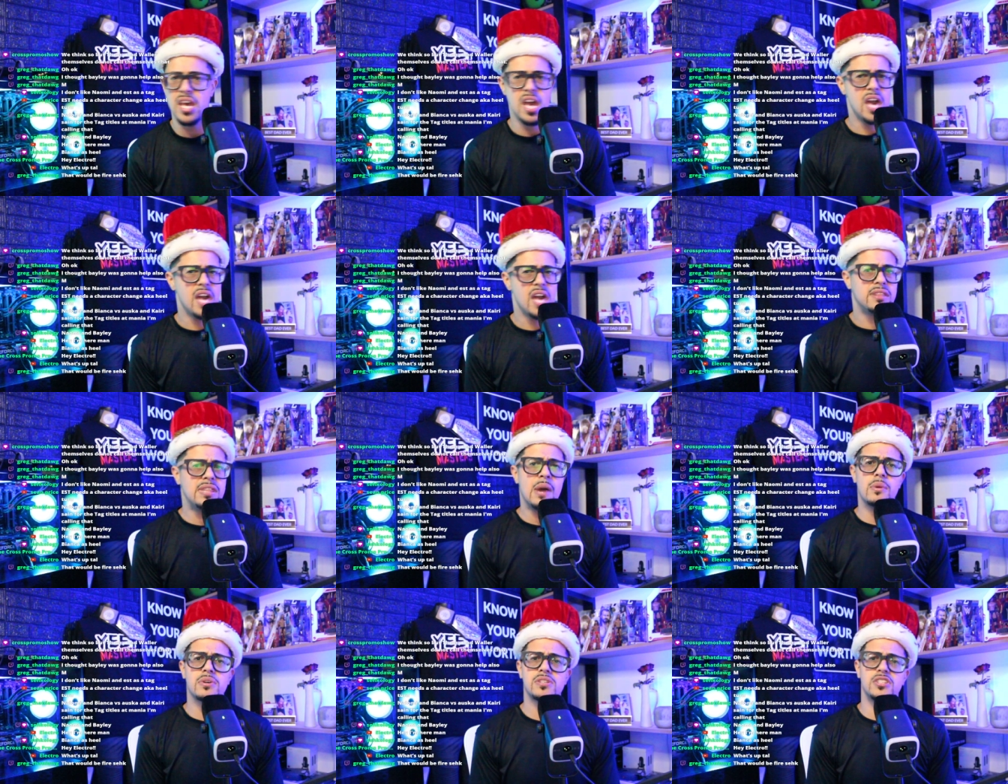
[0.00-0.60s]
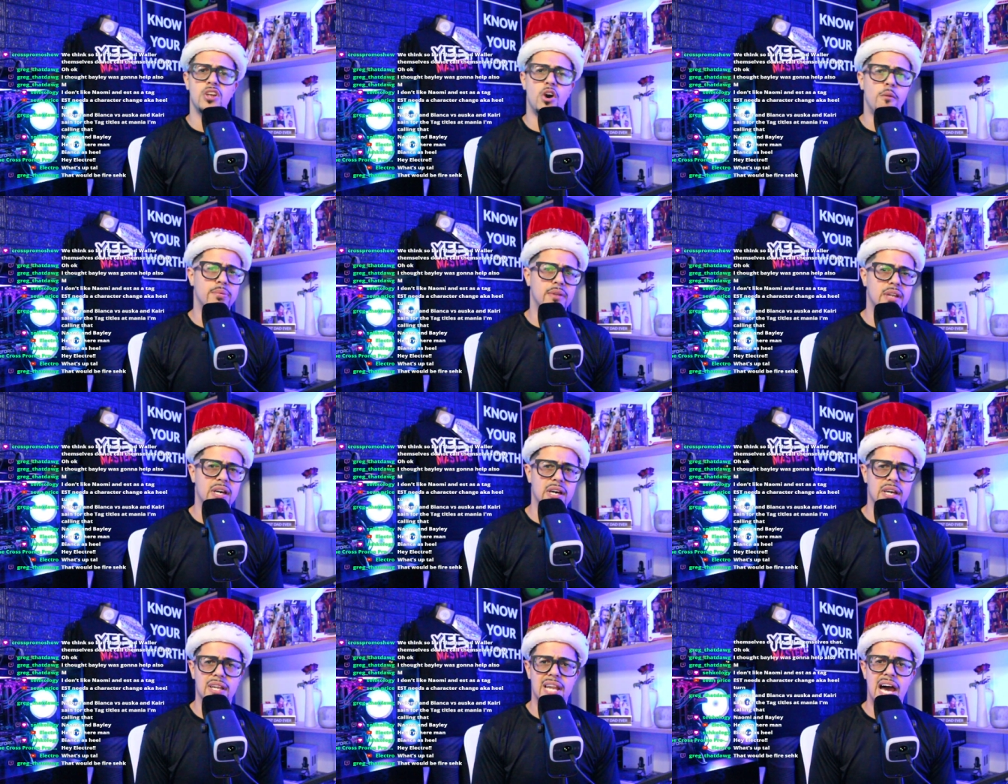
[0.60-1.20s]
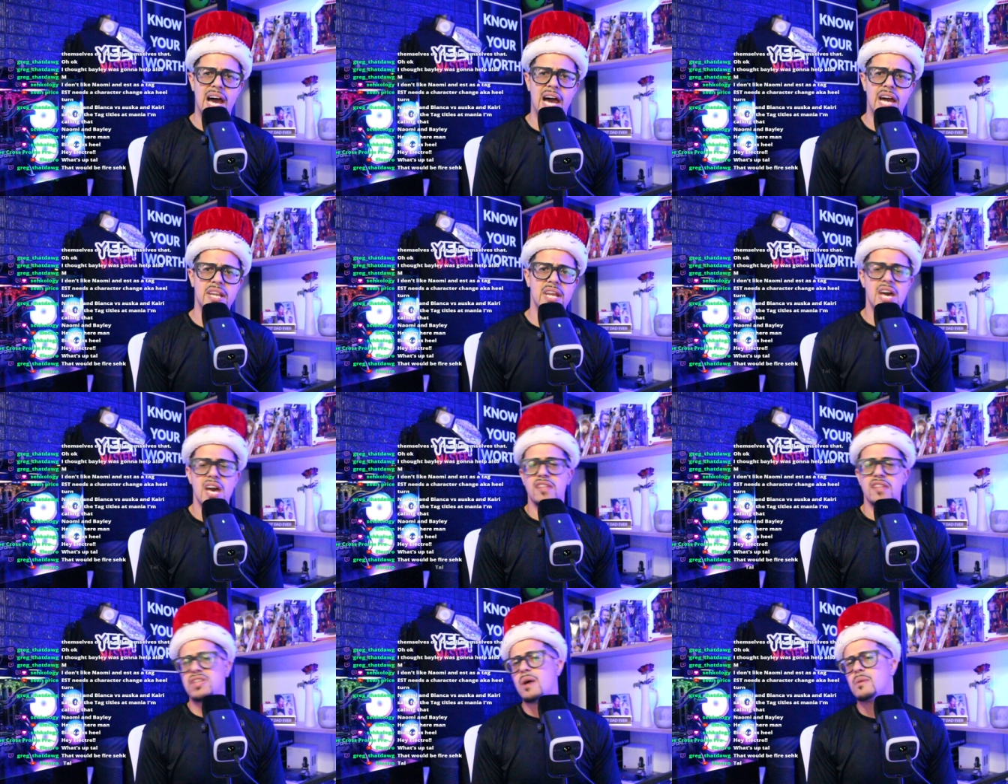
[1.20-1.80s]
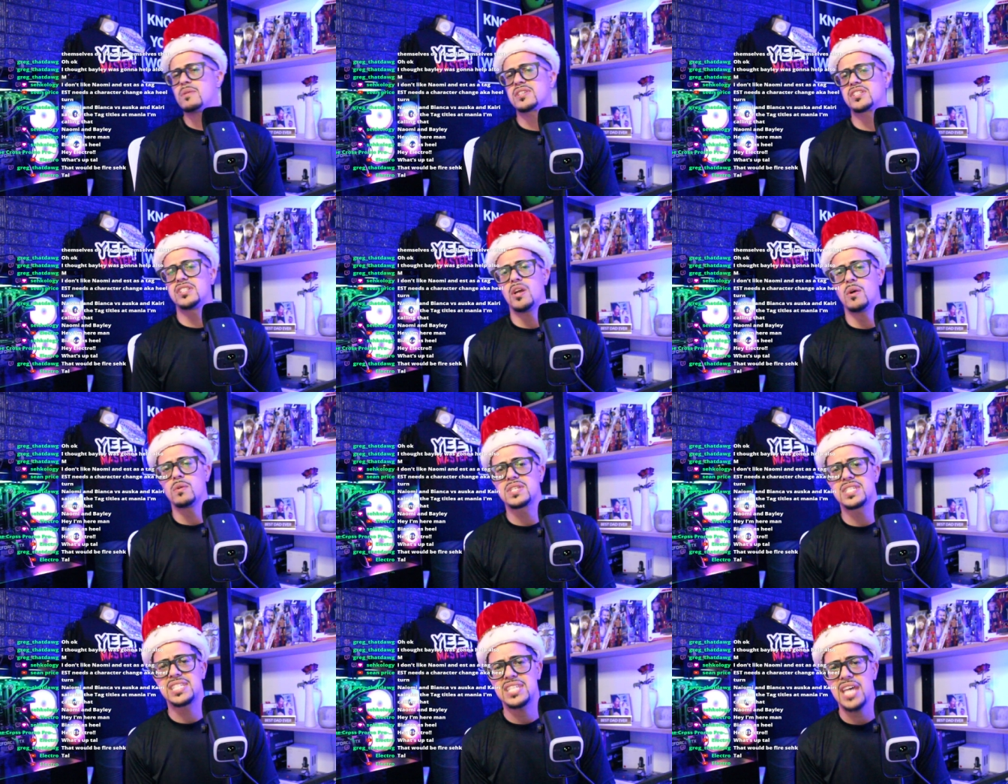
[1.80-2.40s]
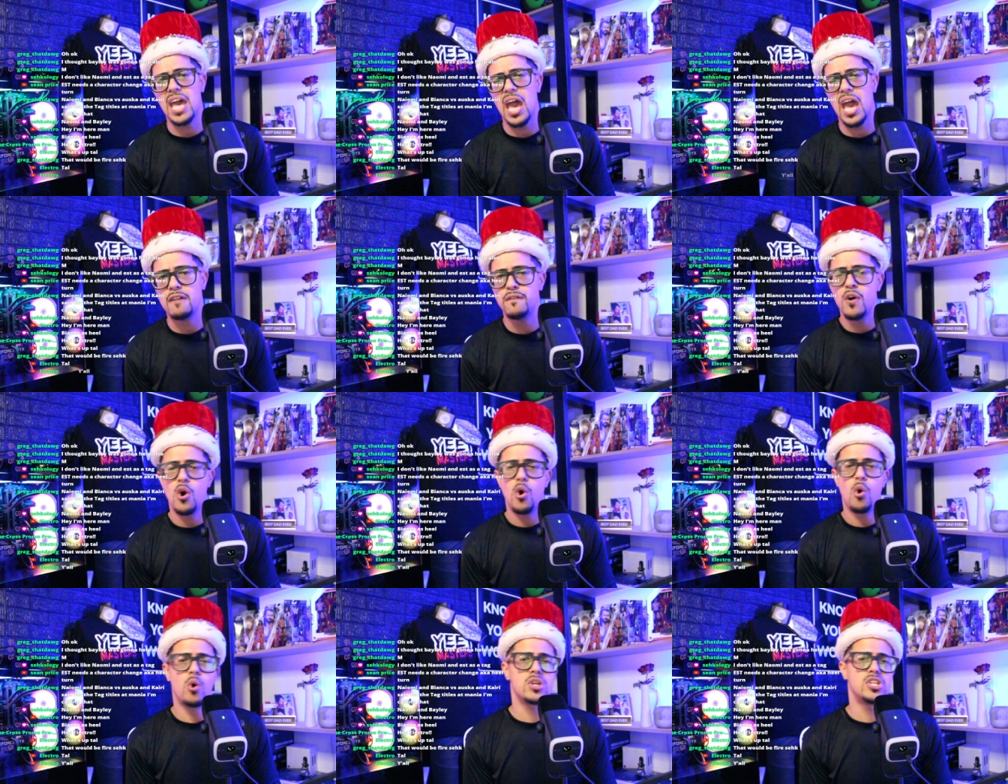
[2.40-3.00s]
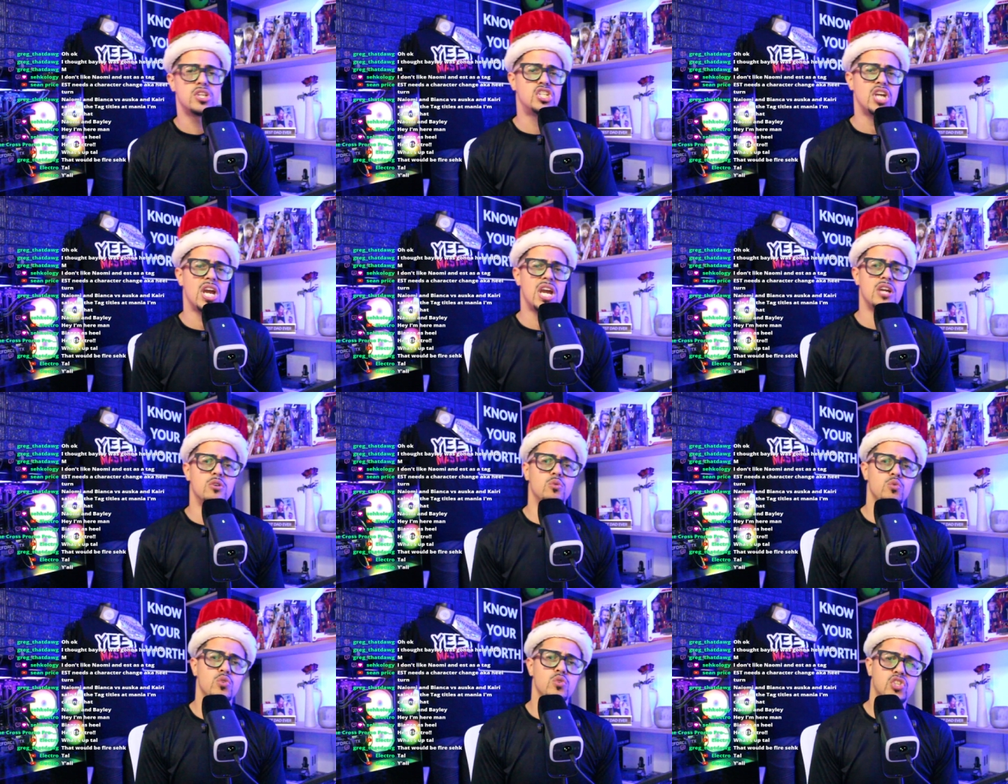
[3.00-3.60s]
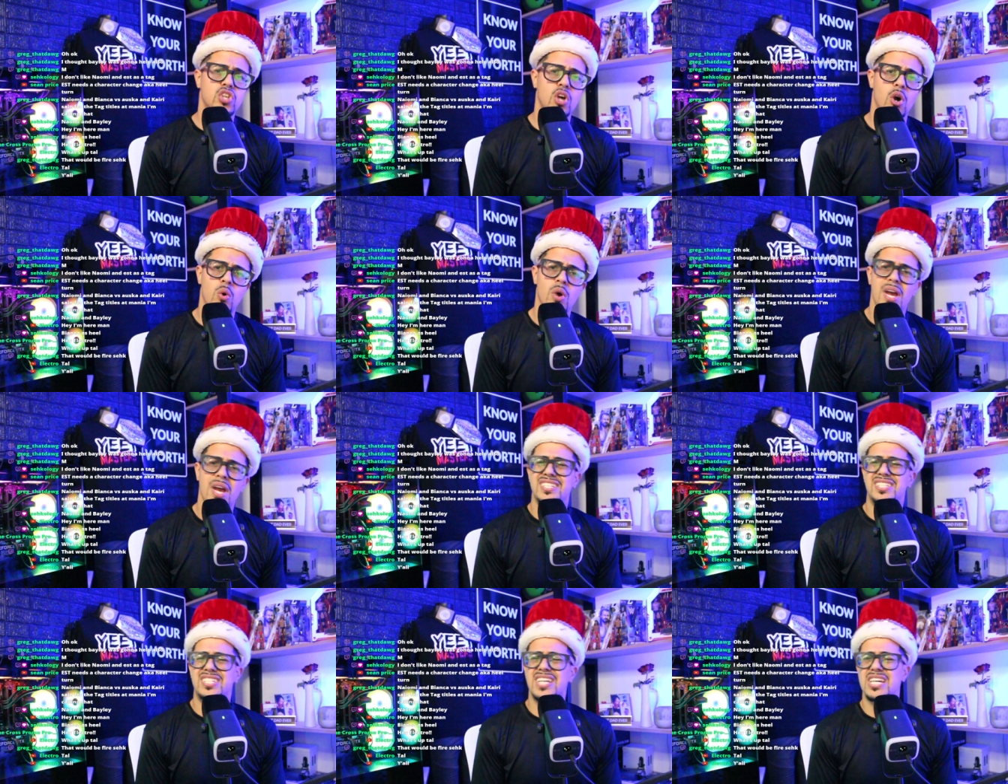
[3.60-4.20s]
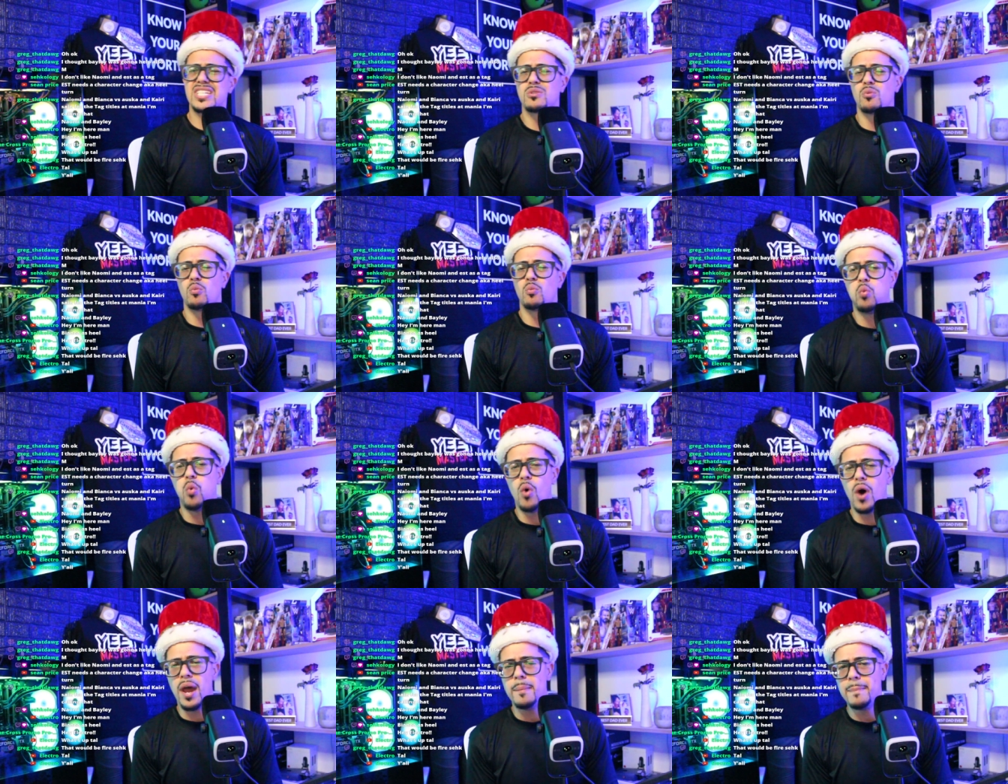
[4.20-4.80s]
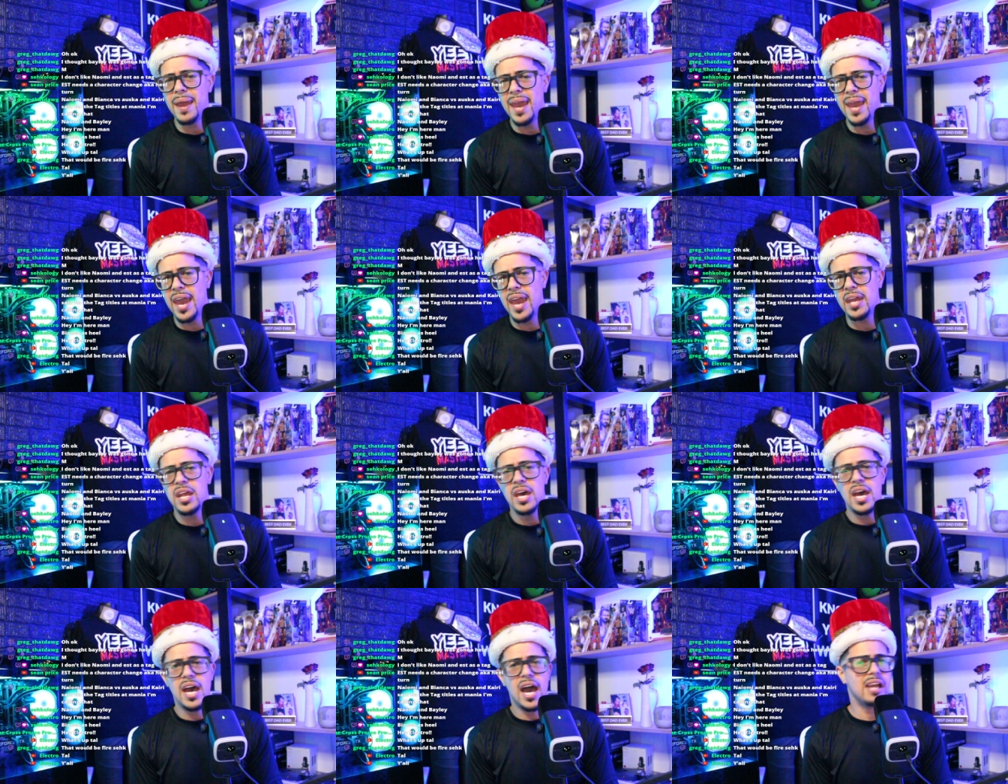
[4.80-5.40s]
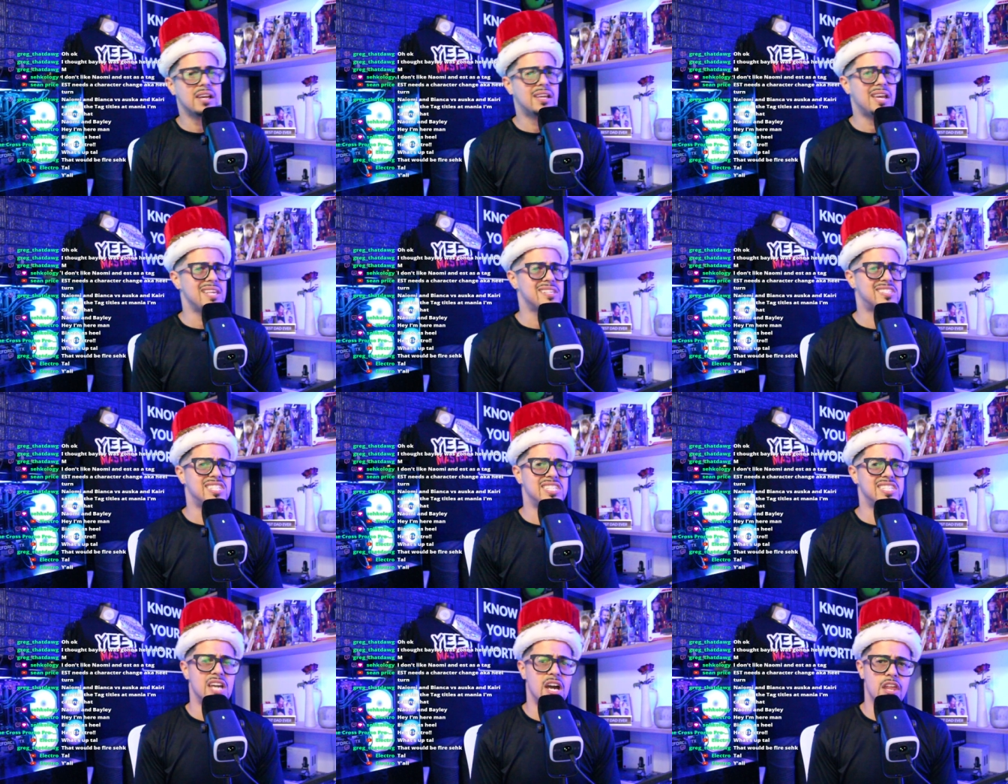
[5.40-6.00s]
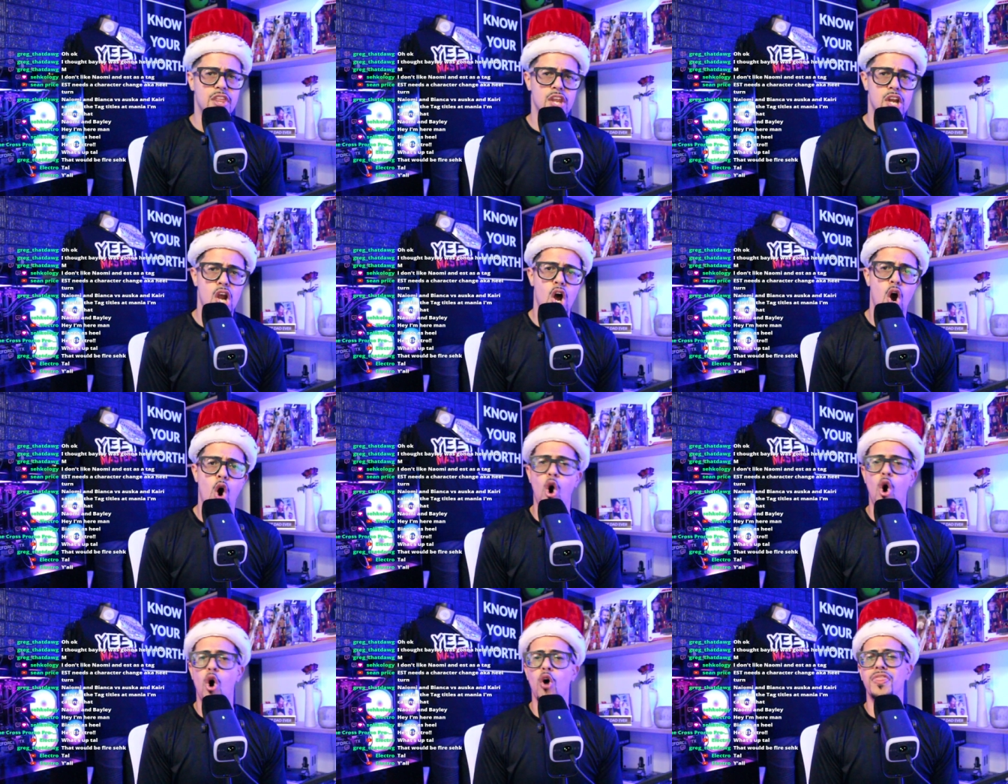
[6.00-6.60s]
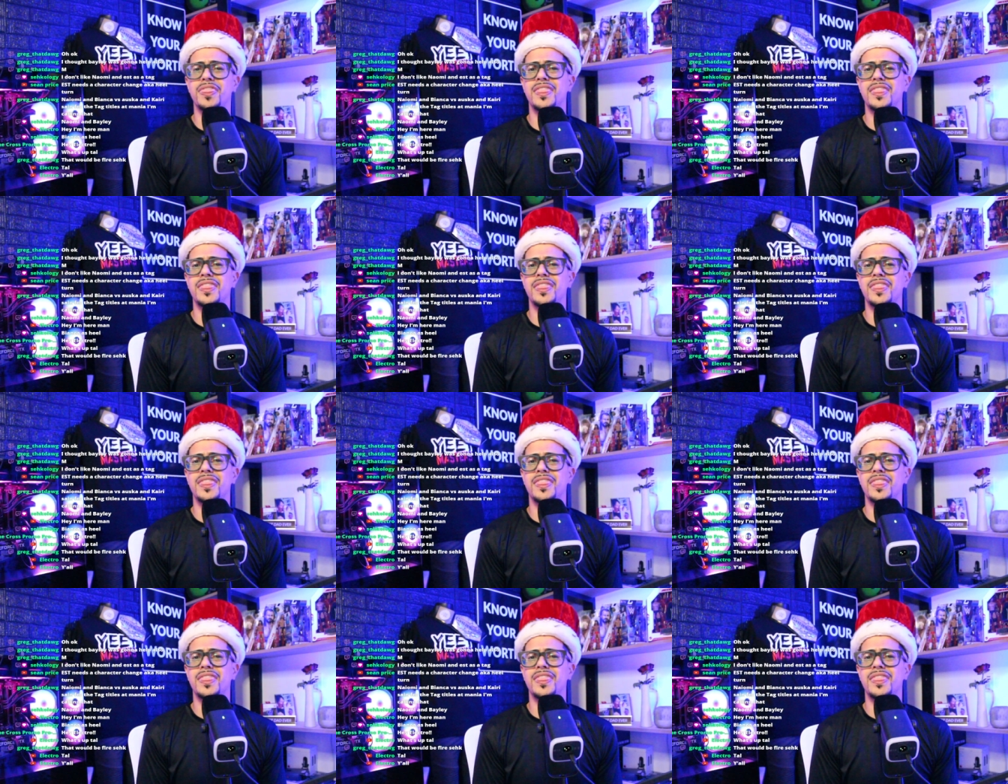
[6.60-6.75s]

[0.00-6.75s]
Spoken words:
There was no bloodline. There was no Seth or Jey Uso. Just one man against the other on the